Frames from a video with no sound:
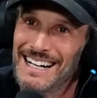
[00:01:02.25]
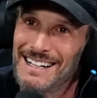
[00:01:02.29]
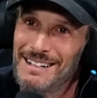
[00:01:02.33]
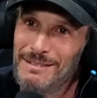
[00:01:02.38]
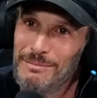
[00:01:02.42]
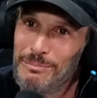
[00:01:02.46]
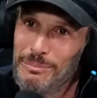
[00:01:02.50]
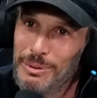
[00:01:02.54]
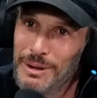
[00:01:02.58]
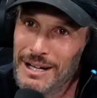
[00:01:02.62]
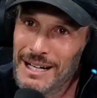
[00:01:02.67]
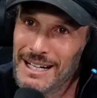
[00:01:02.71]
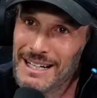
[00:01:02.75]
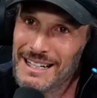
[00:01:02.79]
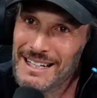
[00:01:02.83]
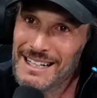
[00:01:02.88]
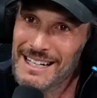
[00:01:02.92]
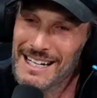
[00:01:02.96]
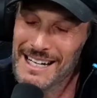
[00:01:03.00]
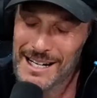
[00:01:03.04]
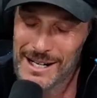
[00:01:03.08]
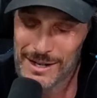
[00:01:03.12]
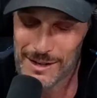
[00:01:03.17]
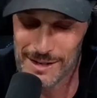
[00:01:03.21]
But
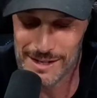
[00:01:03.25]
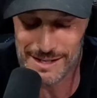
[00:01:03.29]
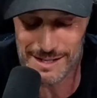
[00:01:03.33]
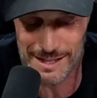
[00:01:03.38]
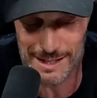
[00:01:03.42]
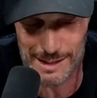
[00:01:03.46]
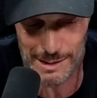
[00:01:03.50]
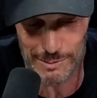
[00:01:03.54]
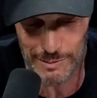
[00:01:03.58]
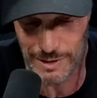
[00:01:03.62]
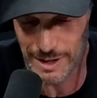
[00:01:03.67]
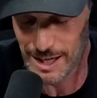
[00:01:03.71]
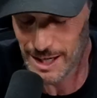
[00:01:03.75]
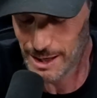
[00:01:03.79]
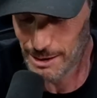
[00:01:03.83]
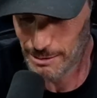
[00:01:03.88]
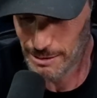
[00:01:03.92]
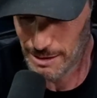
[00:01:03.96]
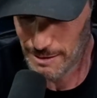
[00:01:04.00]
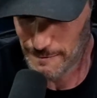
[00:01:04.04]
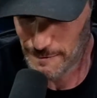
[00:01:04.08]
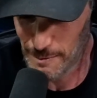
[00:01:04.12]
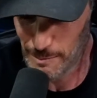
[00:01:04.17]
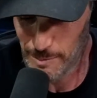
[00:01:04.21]
here is his video,
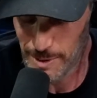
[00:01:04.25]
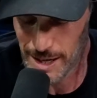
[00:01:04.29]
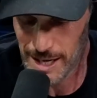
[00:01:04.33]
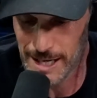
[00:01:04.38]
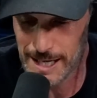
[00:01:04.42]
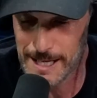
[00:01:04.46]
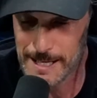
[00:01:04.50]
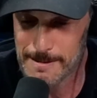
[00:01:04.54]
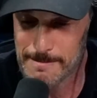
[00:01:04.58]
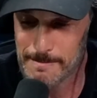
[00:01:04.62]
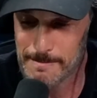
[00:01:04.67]
everybody.